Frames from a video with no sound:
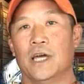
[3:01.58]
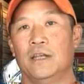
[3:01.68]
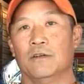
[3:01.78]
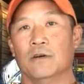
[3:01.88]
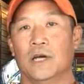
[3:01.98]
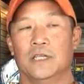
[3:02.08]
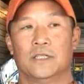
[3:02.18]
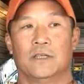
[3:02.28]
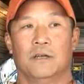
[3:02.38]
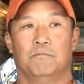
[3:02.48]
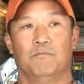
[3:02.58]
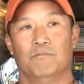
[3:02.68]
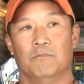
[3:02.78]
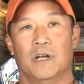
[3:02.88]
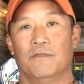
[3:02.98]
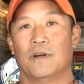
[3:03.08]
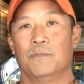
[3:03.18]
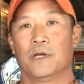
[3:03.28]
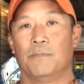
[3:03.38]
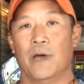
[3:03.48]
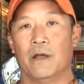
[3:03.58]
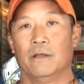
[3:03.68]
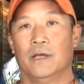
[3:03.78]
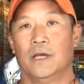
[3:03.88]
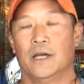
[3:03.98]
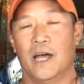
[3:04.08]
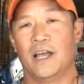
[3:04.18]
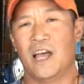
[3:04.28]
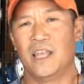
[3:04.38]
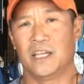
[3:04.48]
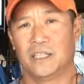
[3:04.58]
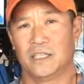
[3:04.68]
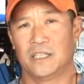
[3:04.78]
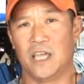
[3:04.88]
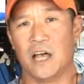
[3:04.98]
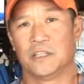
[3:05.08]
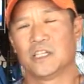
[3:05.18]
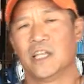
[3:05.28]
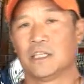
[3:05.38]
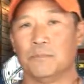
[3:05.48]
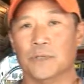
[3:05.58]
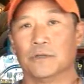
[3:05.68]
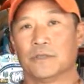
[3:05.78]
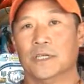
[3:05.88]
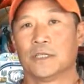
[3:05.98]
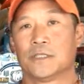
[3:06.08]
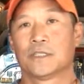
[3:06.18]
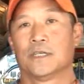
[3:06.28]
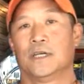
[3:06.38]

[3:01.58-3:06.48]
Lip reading: I didn't know, I just thought, whatever, I'll make a paddle. I like challenges, I like to build things.